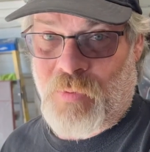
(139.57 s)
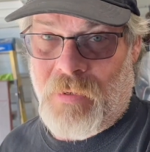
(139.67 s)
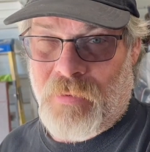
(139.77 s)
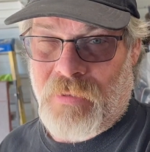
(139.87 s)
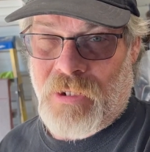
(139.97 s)
way
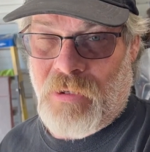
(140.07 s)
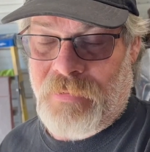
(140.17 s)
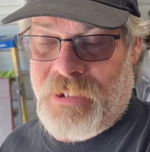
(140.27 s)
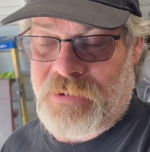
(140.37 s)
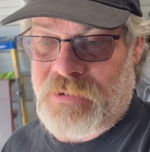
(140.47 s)
we're going to go
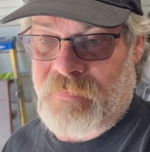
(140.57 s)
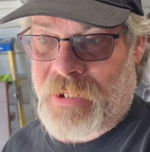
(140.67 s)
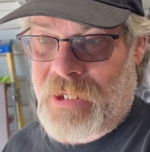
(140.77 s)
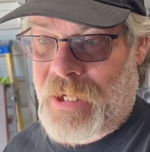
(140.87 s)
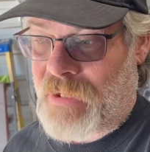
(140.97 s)
with the engine
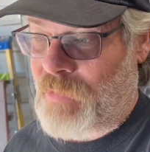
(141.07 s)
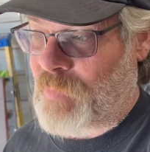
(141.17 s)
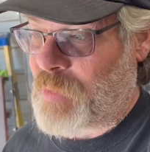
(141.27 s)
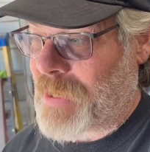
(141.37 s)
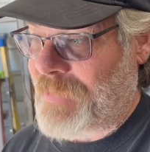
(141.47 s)
bay. I know
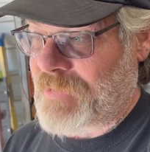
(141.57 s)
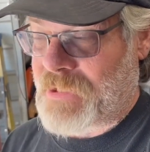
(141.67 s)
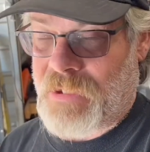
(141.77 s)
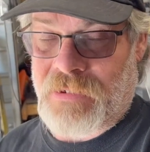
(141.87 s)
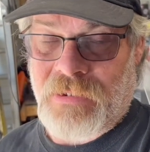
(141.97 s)
we're probably going to
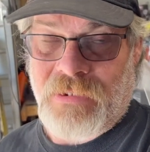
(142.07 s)
have to cut